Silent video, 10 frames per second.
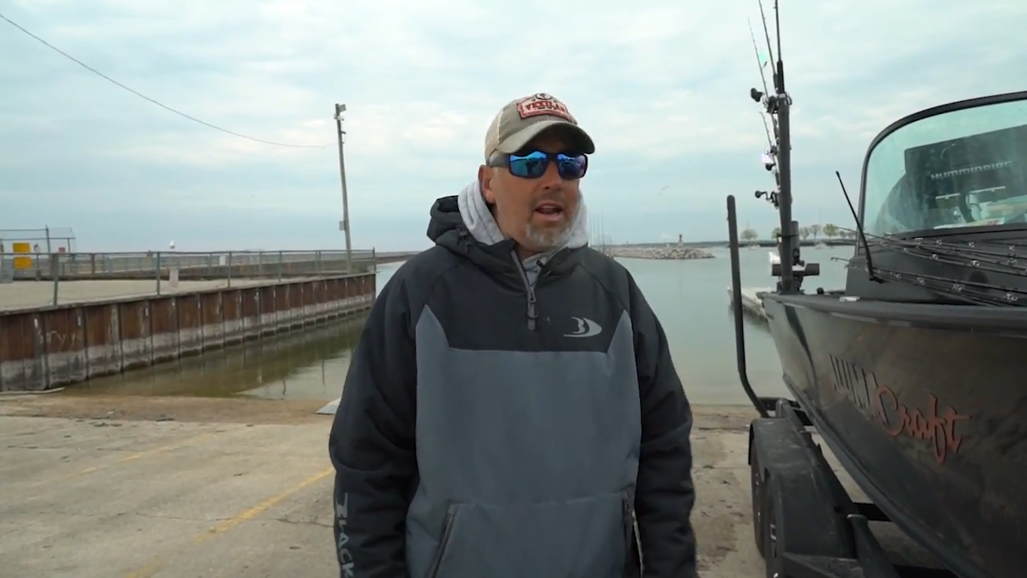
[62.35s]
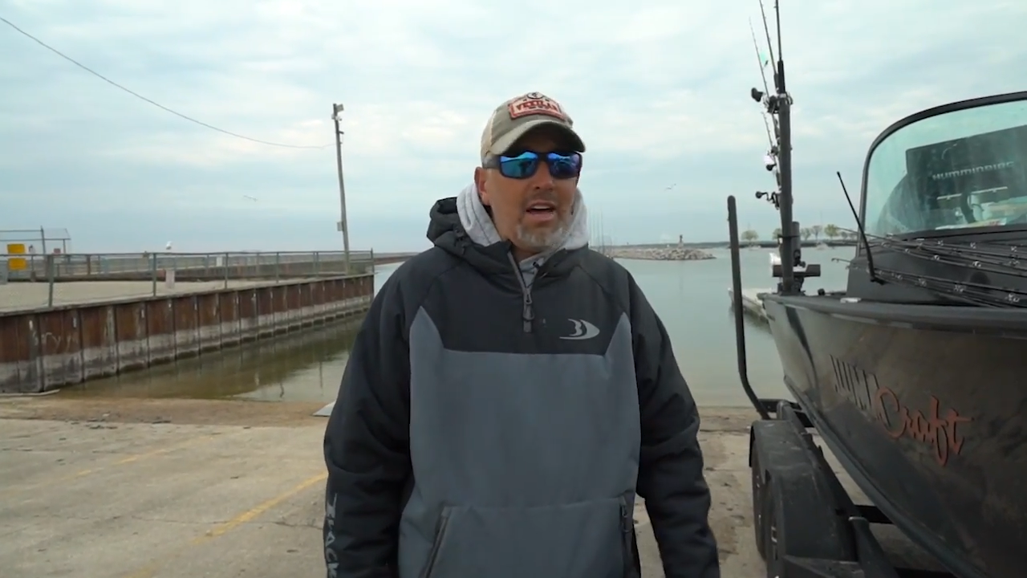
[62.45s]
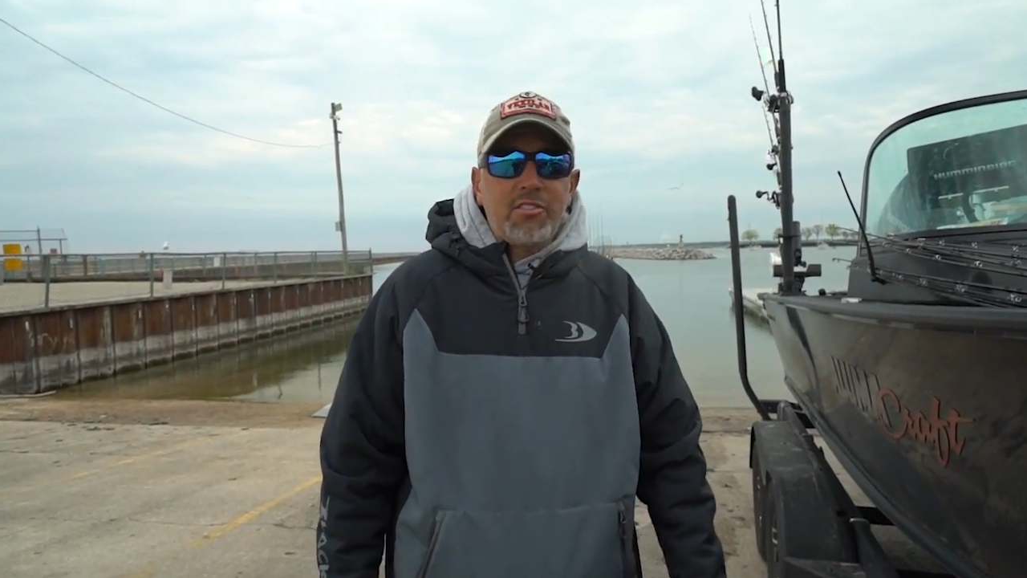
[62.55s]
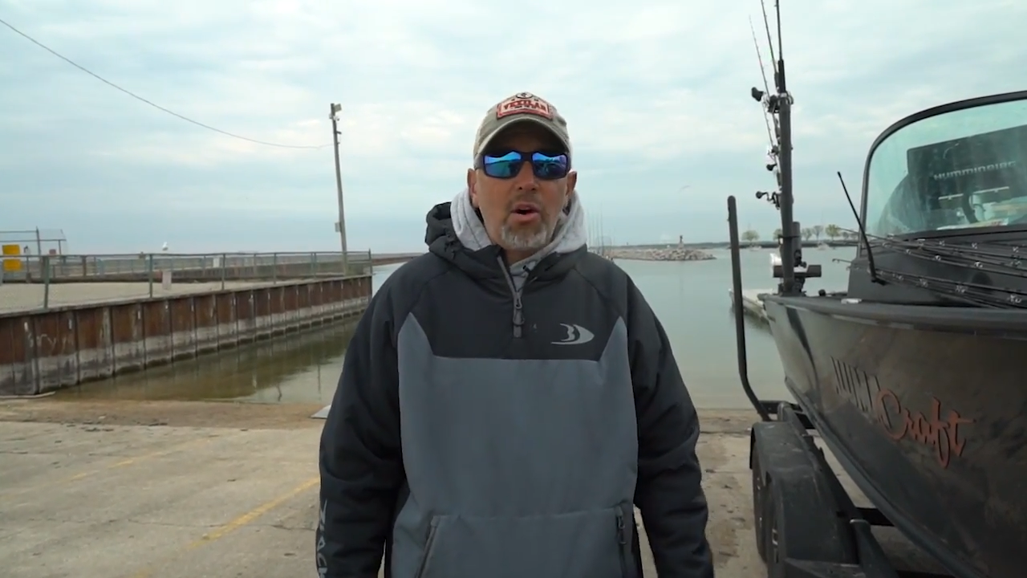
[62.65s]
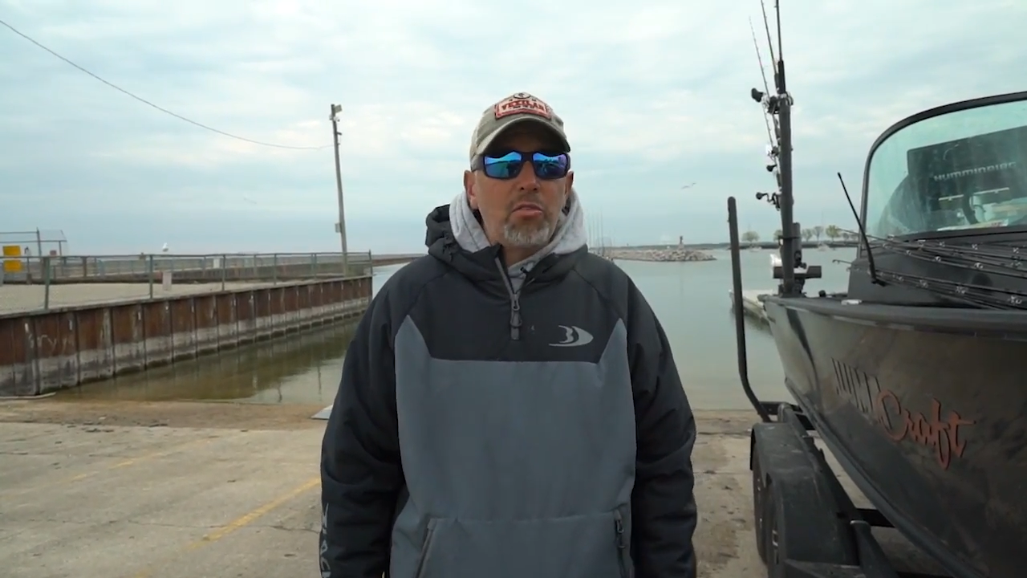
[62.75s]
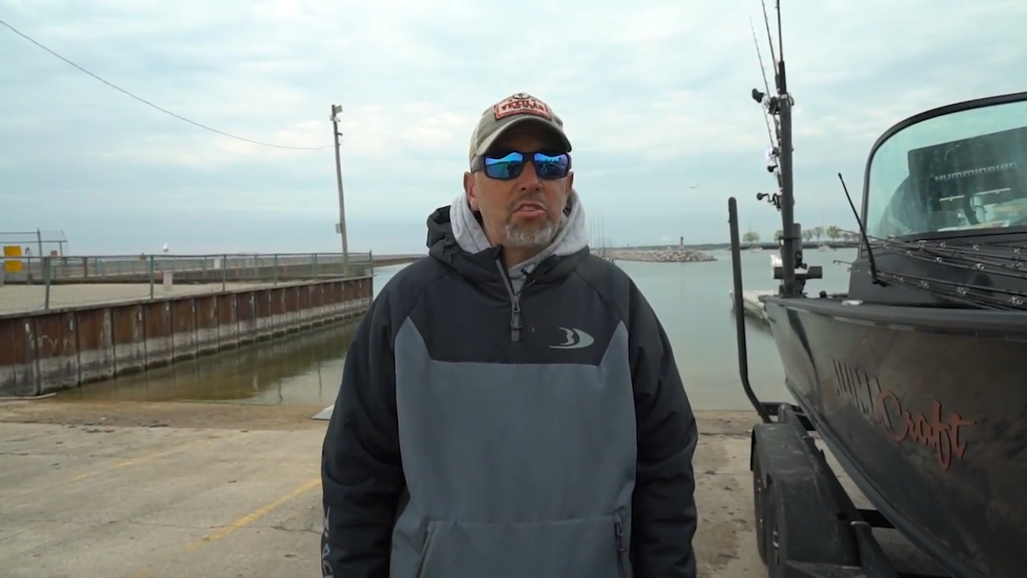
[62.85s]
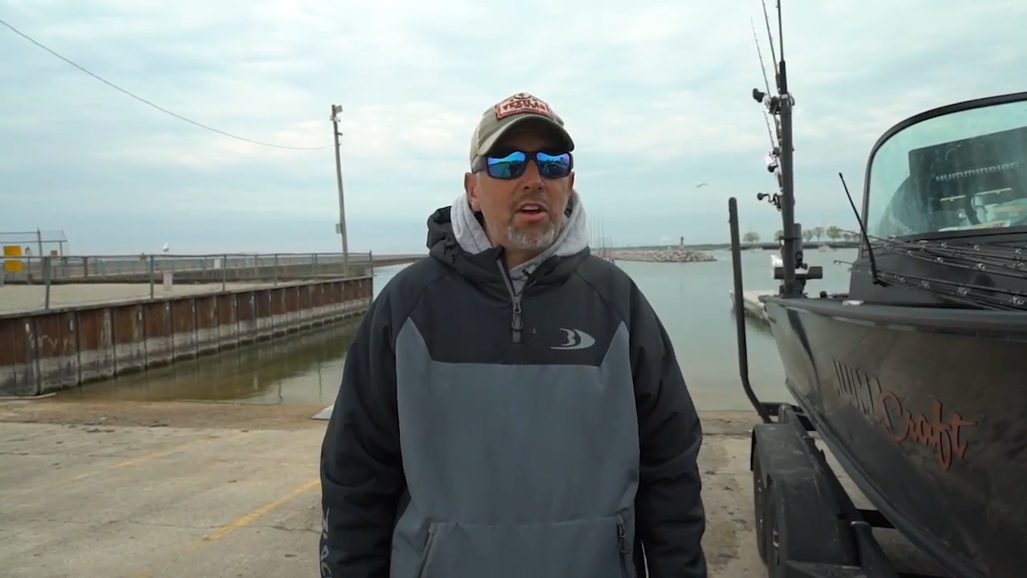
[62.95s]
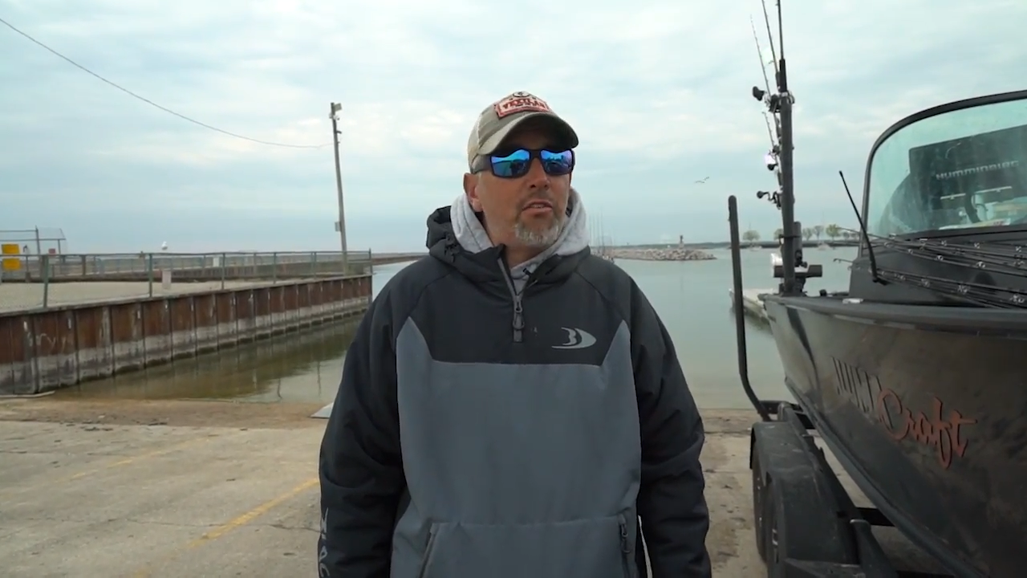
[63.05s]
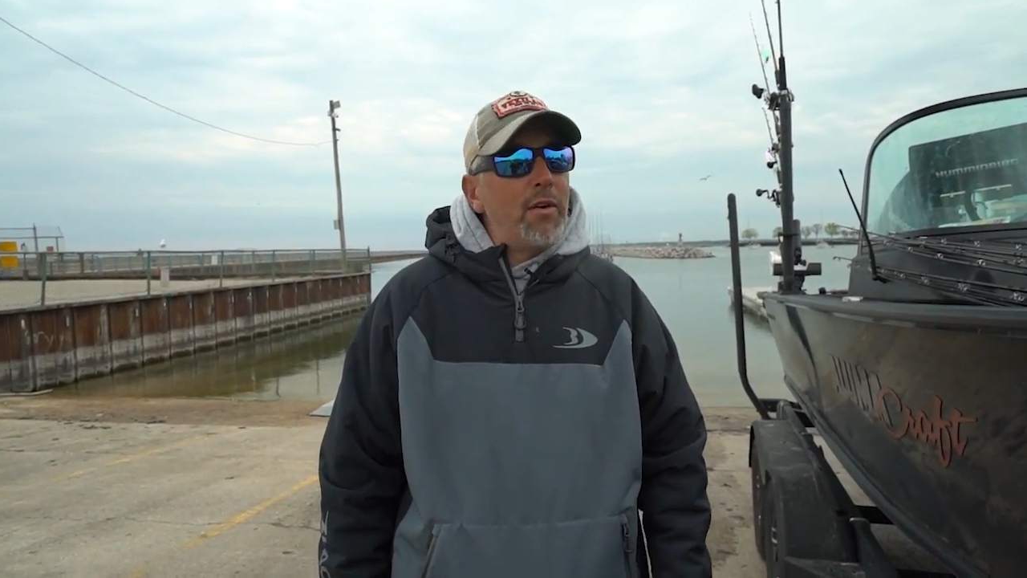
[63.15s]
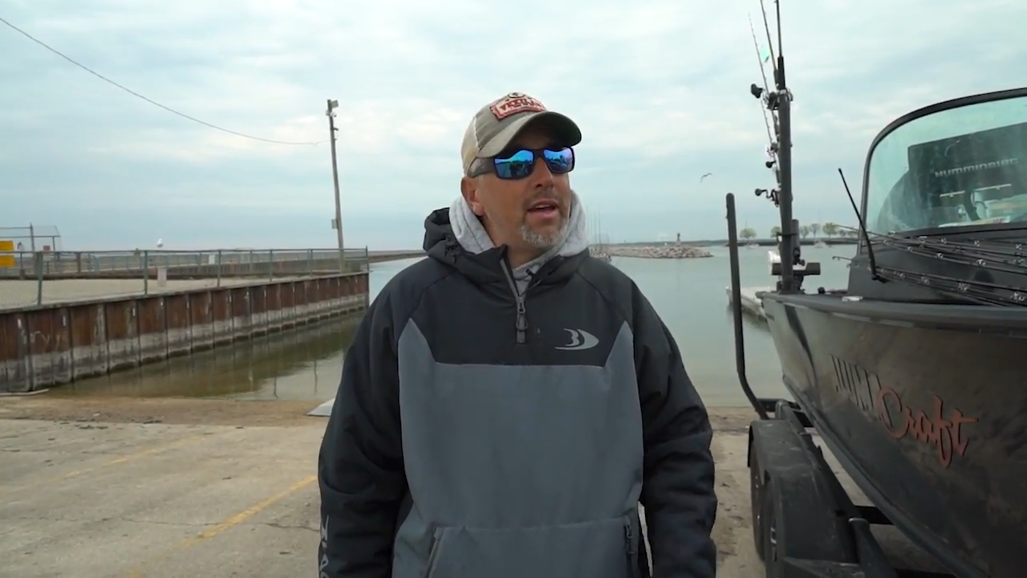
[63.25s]
let's go see
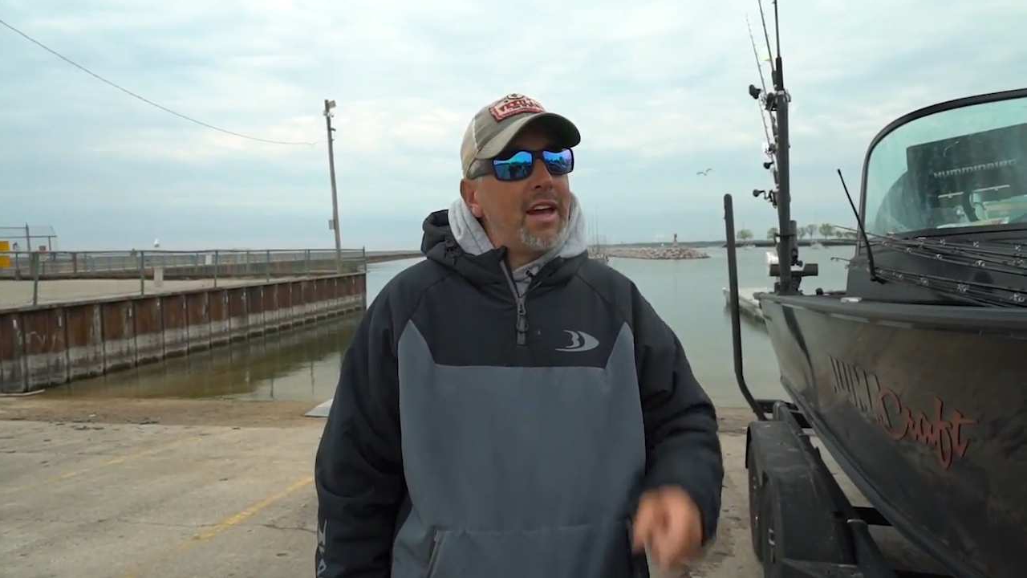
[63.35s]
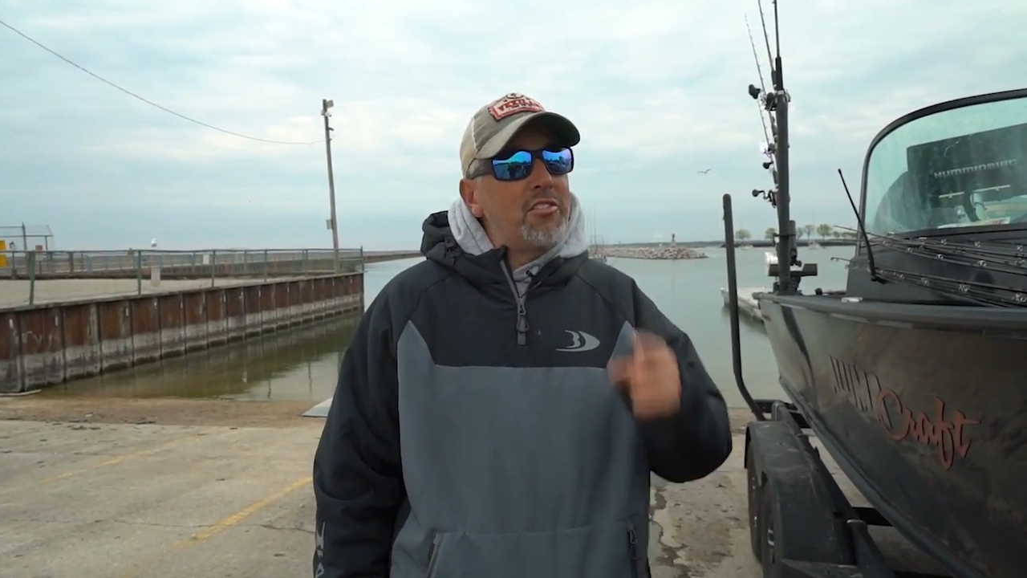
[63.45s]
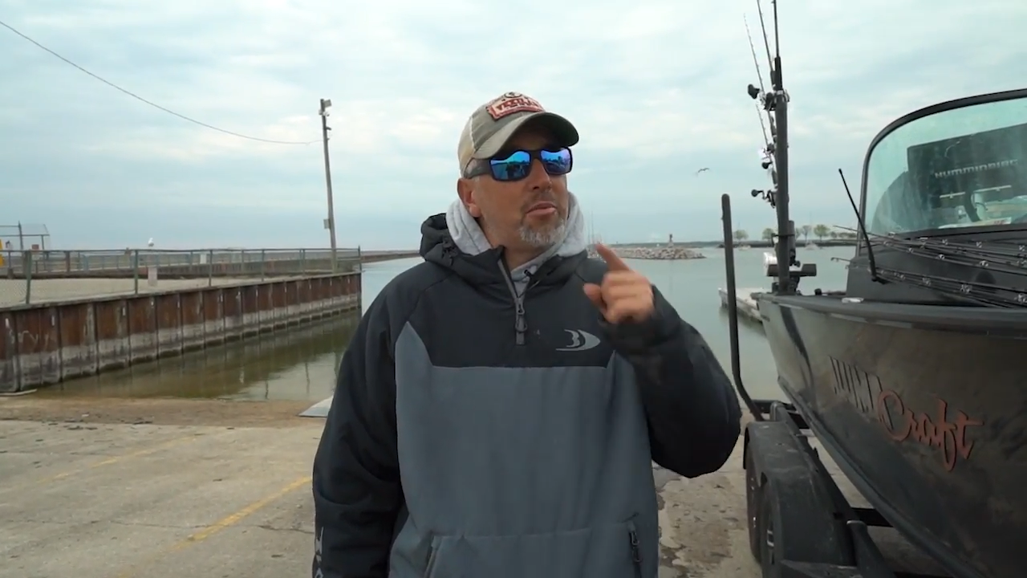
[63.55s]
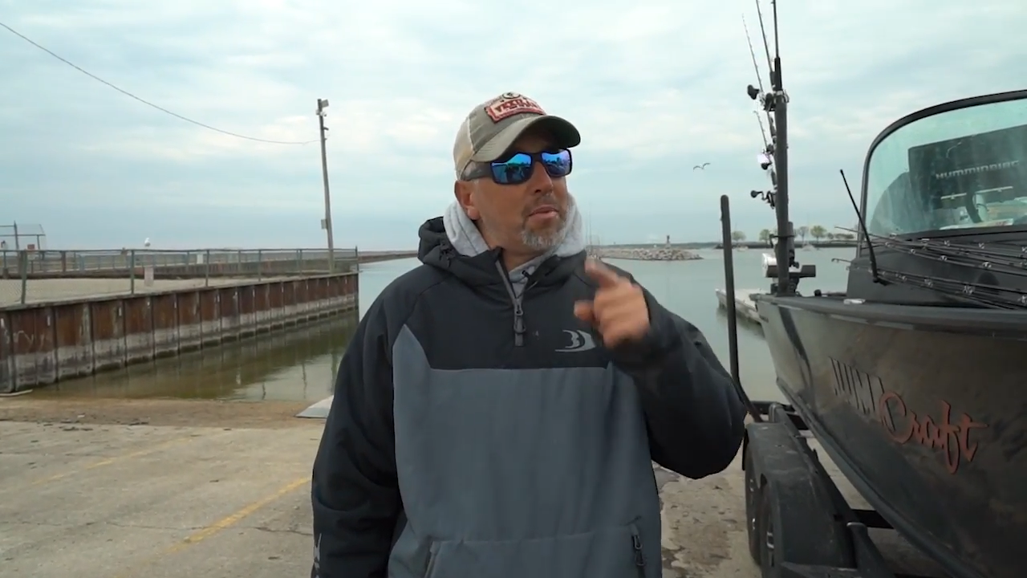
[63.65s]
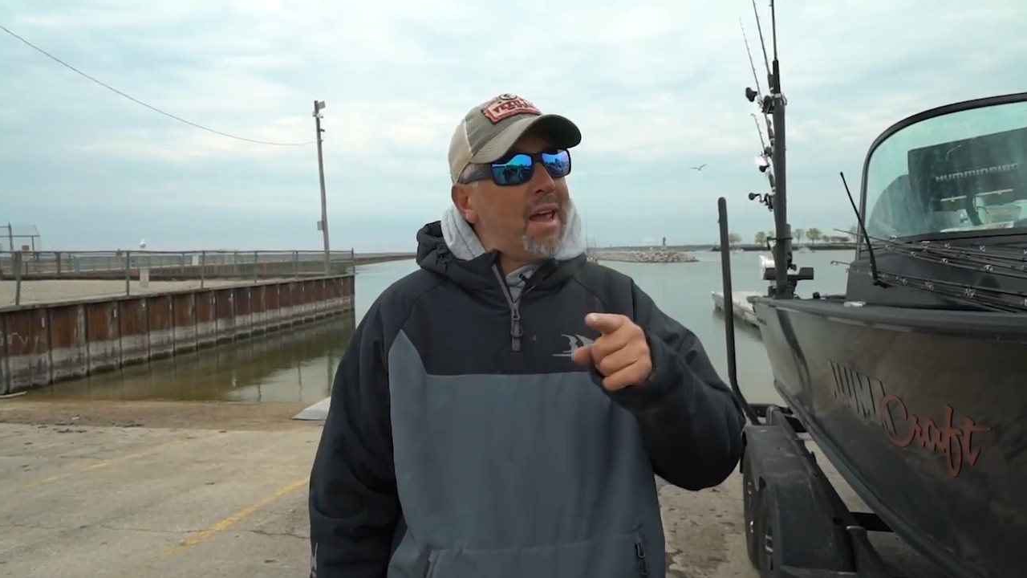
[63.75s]
if we can get some